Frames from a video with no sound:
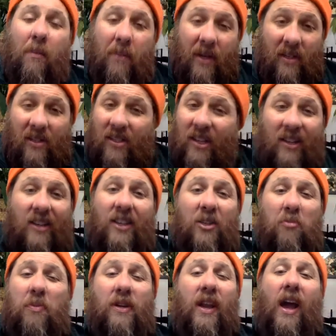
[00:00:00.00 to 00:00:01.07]
Be it
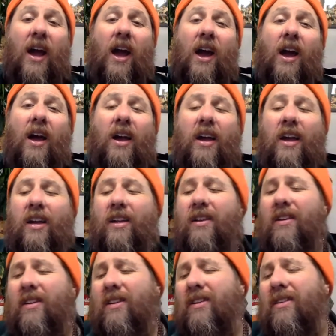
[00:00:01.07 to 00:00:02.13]
sickness
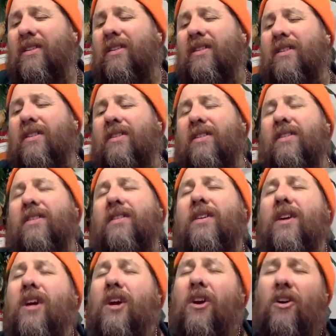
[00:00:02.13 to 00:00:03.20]
benign
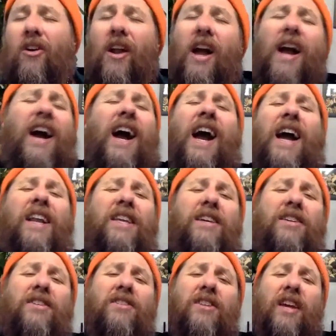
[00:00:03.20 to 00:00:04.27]
or highly
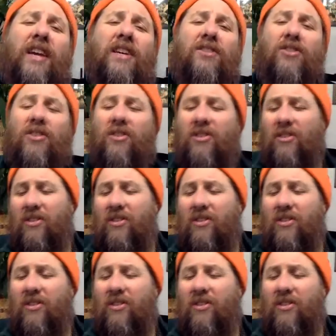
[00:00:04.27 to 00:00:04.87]
contagious,